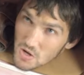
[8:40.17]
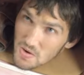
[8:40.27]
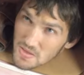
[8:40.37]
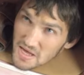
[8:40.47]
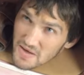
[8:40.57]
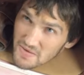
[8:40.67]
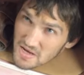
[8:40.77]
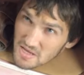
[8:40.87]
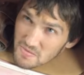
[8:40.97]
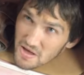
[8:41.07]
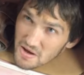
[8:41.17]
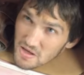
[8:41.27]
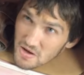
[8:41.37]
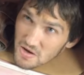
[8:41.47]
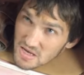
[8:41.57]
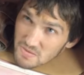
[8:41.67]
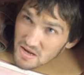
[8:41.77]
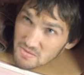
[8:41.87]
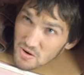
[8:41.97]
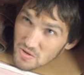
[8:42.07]
No one ever got better at hockey
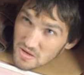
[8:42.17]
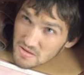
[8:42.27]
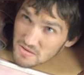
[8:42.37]
by bowling.